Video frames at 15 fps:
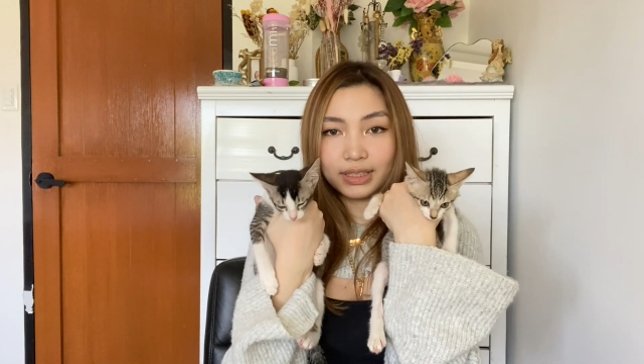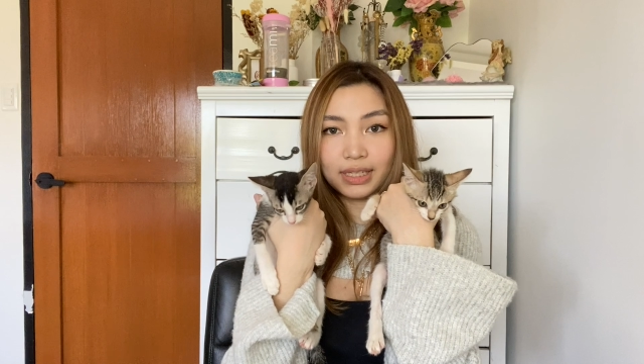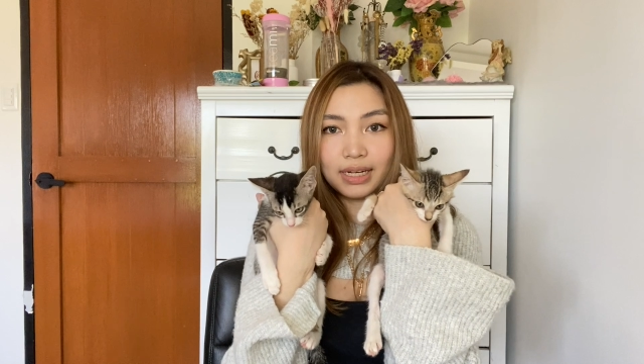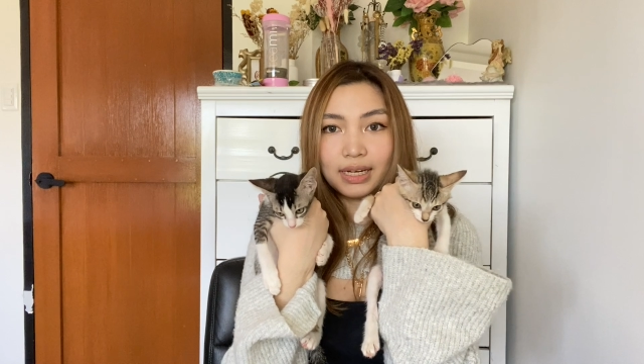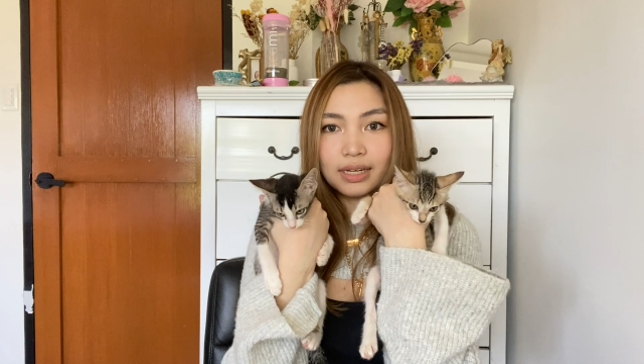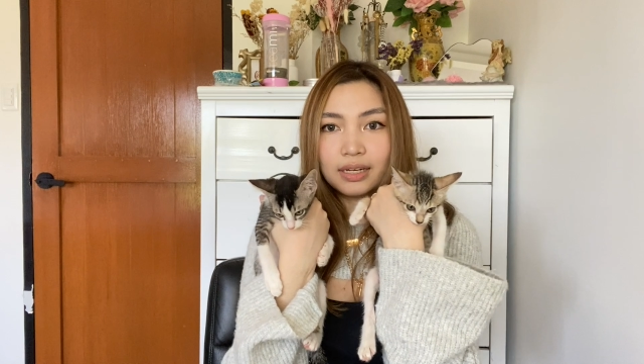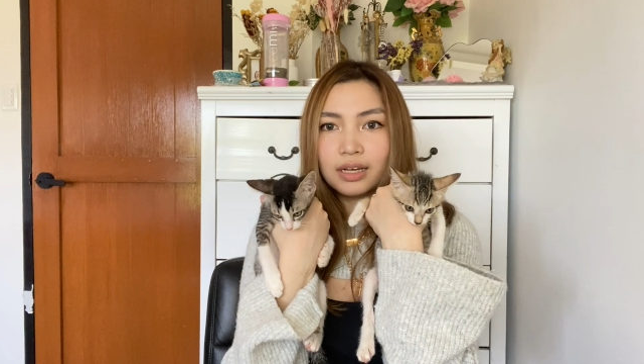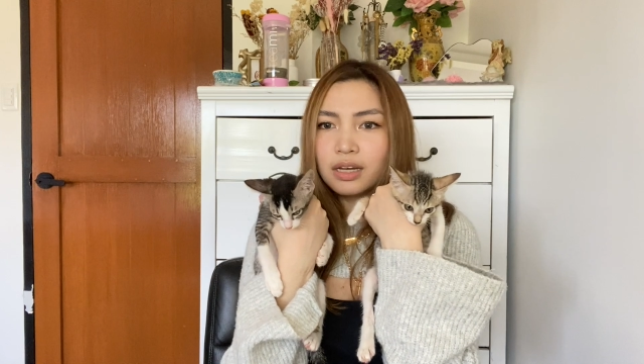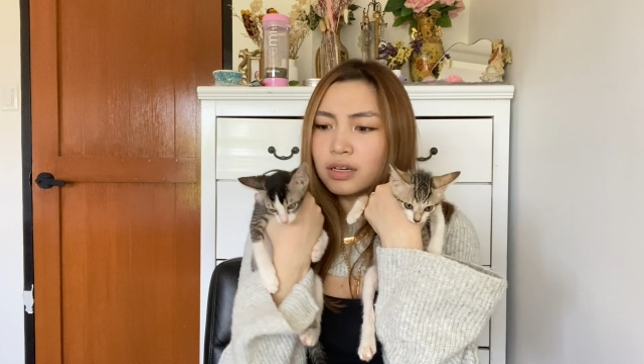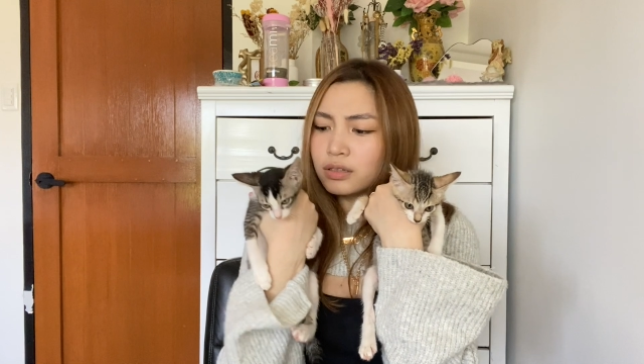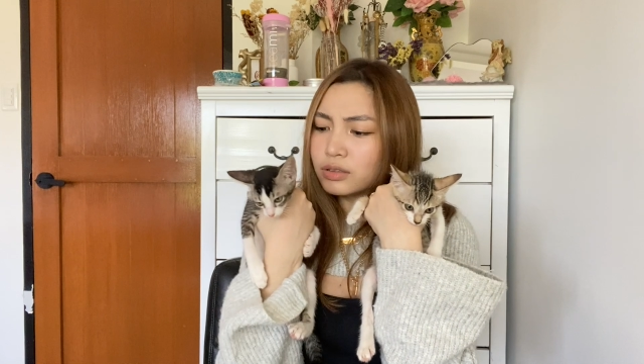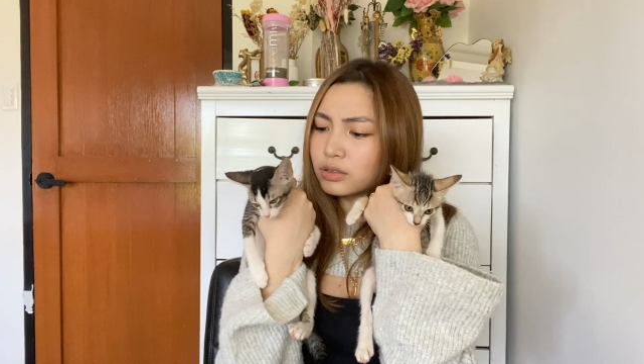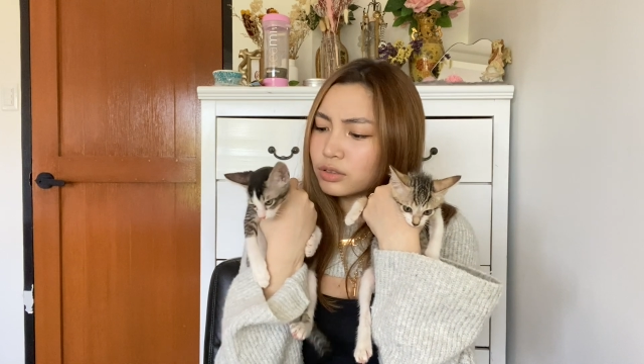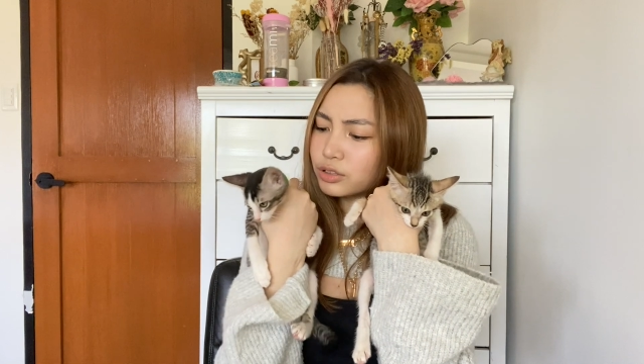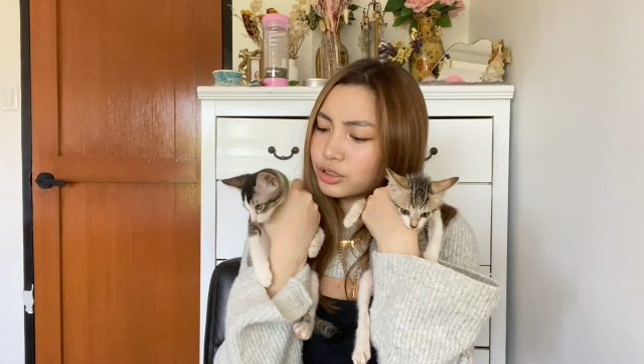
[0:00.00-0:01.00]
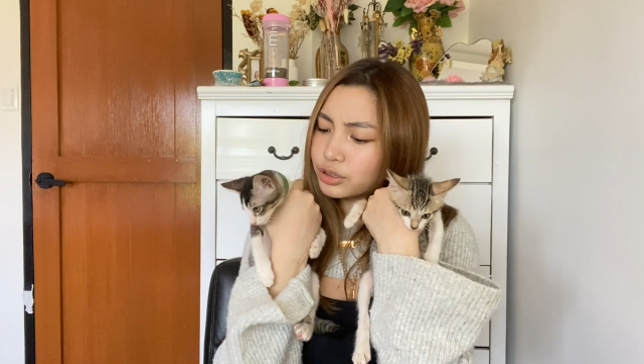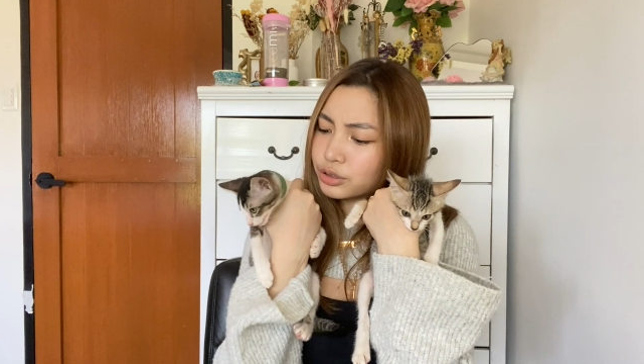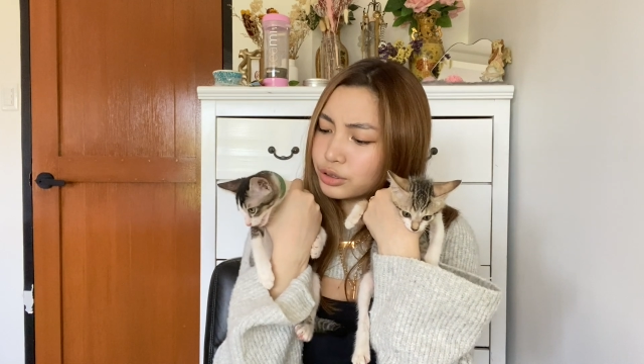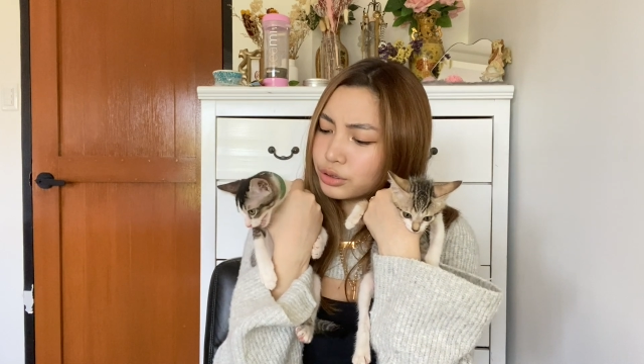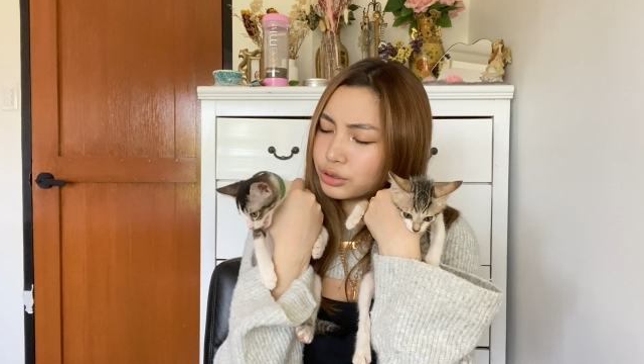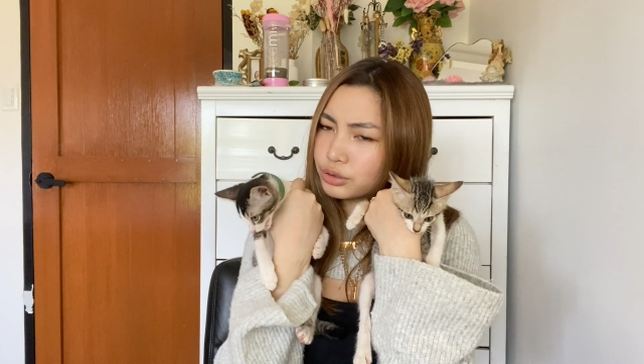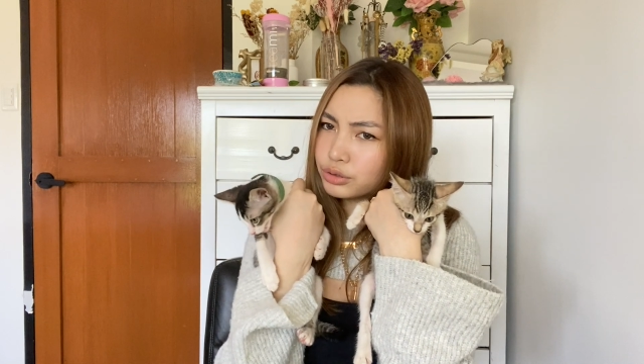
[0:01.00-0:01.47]
enough.
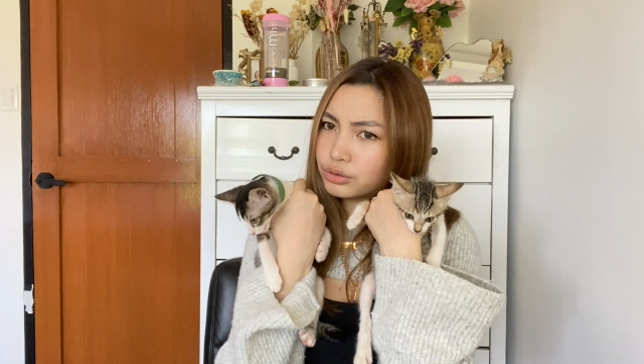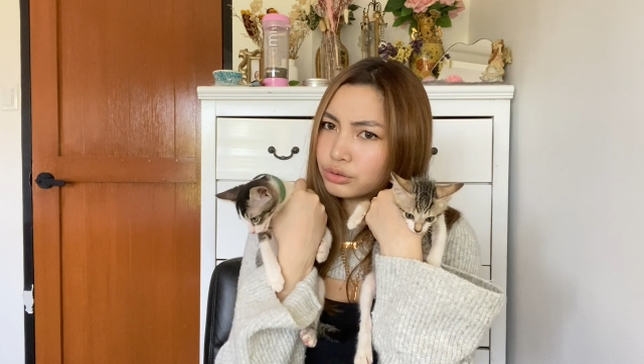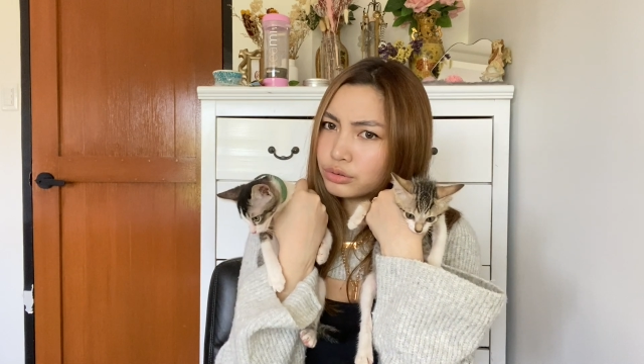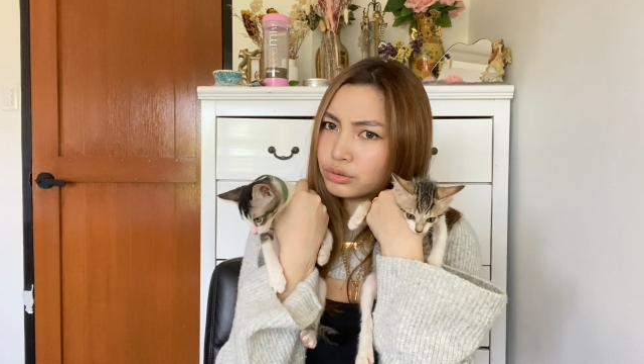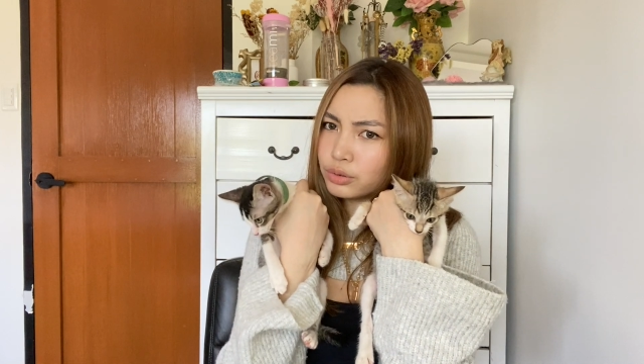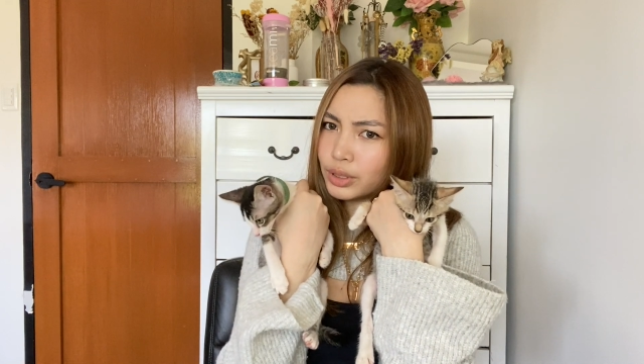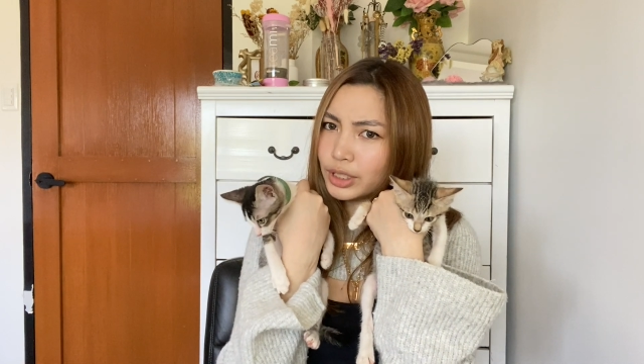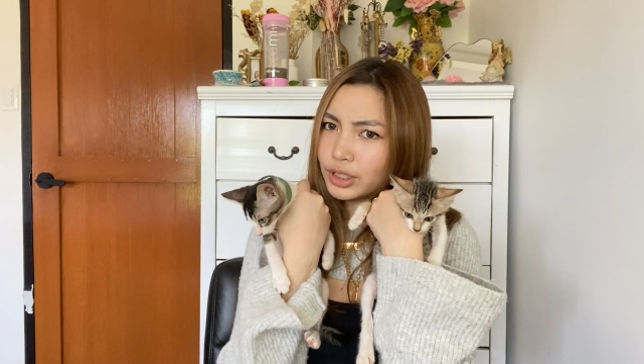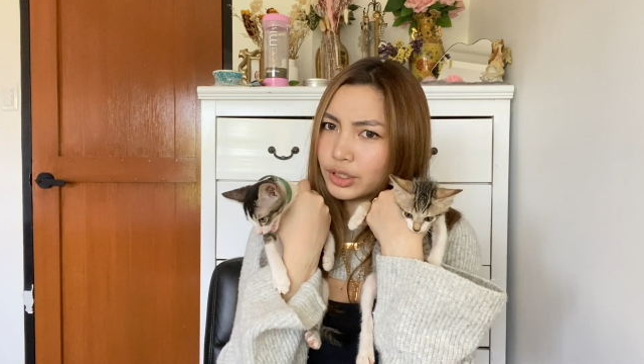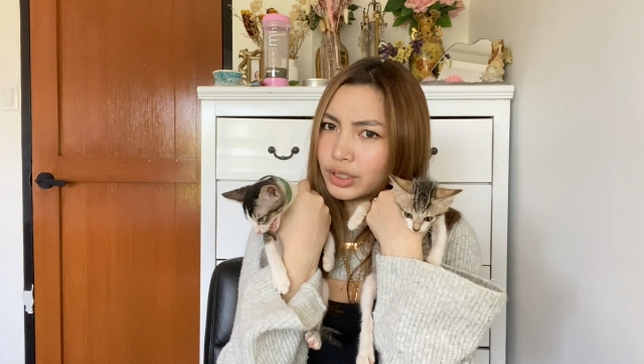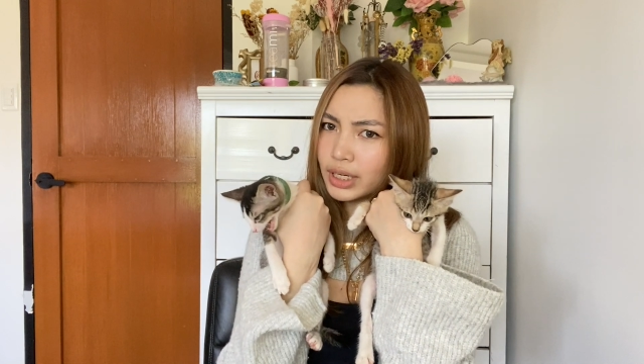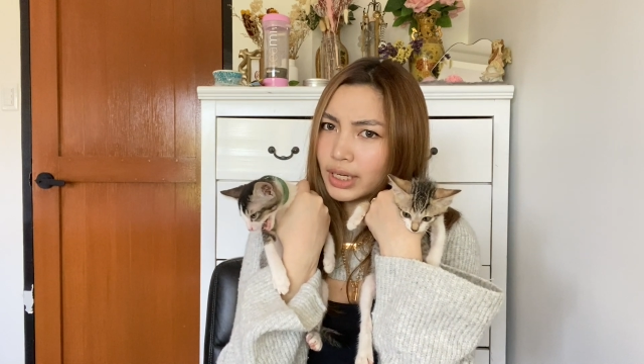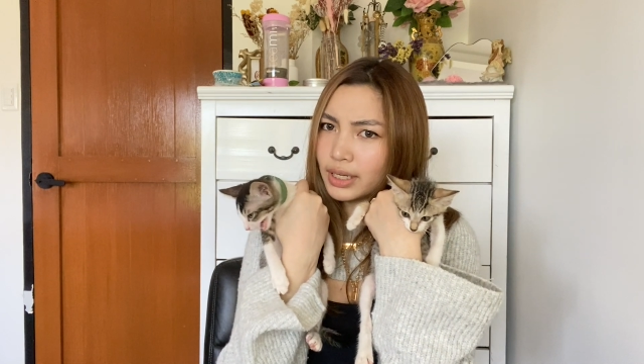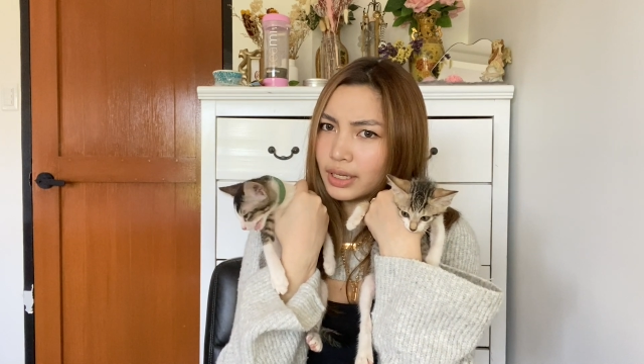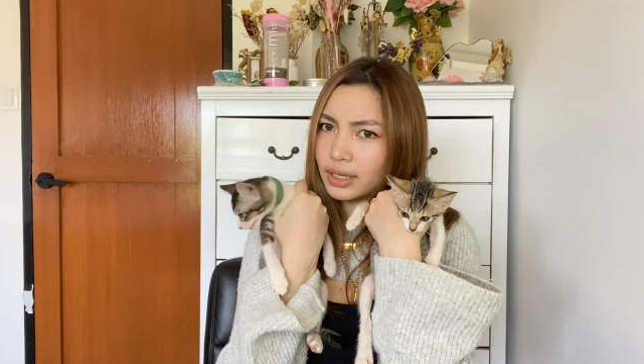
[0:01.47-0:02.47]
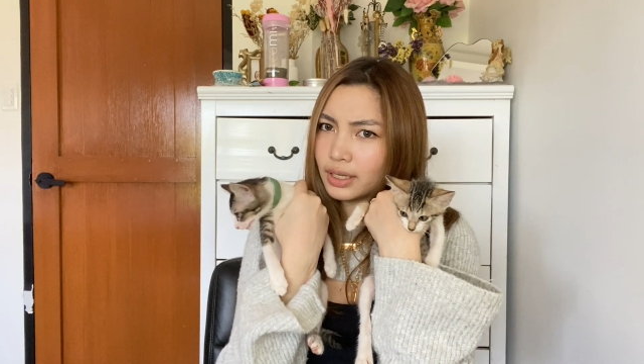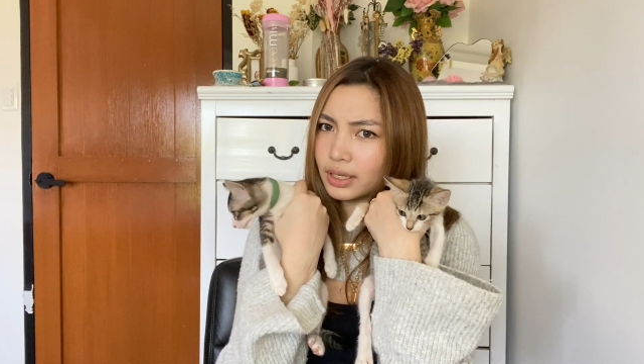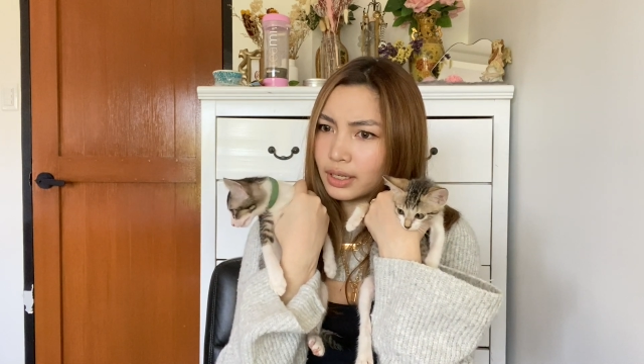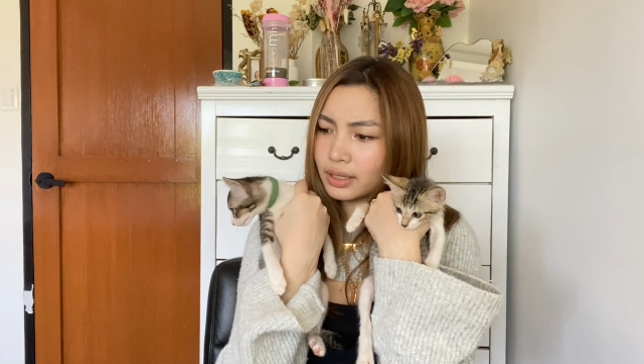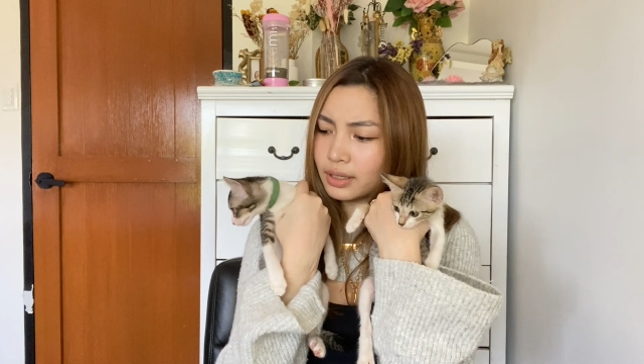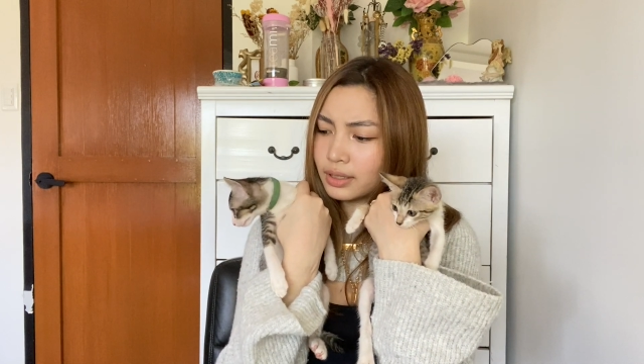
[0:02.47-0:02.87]
Why are you crying?